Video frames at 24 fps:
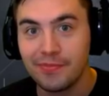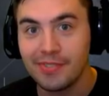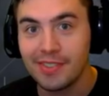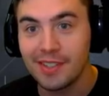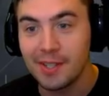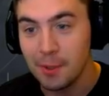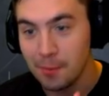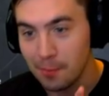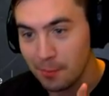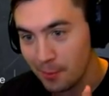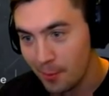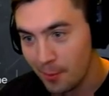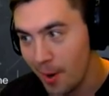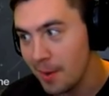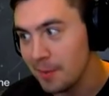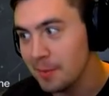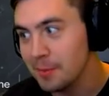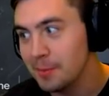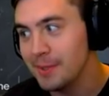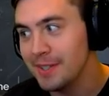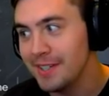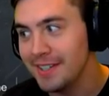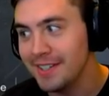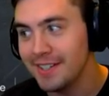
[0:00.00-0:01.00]
You
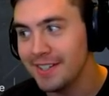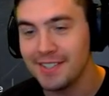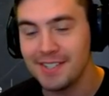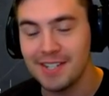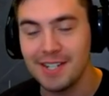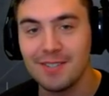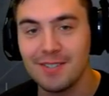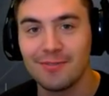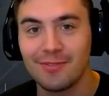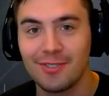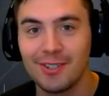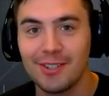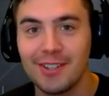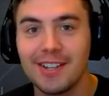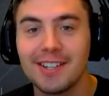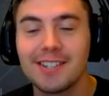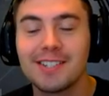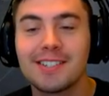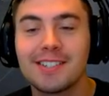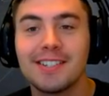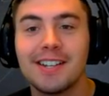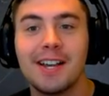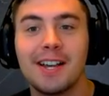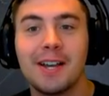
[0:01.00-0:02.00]
probably need a team for
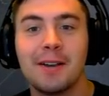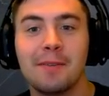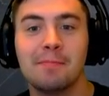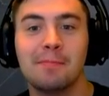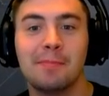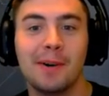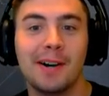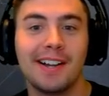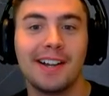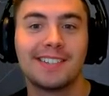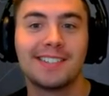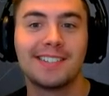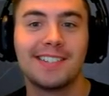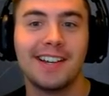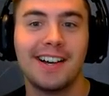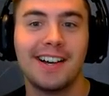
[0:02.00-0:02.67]
this, but,